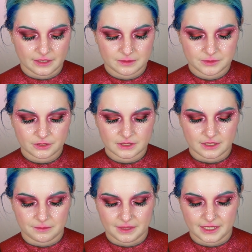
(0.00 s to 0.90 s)
And I'm
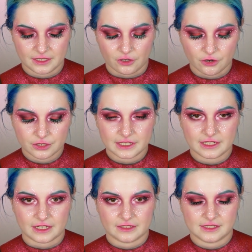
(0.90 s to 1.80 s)
gonna apply
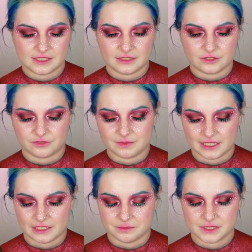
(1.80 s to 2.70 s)
only at the center of my
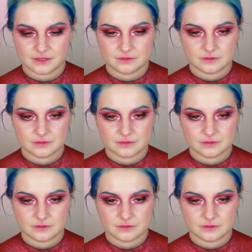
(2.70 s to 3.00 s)
lips.